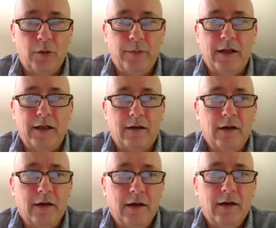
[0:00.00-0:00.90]
permitting
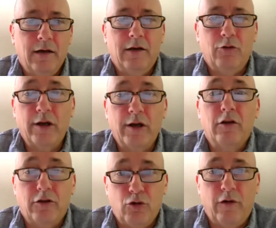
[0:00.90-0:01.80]
and
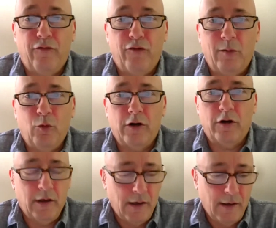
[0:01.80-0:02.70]
regulatory framework.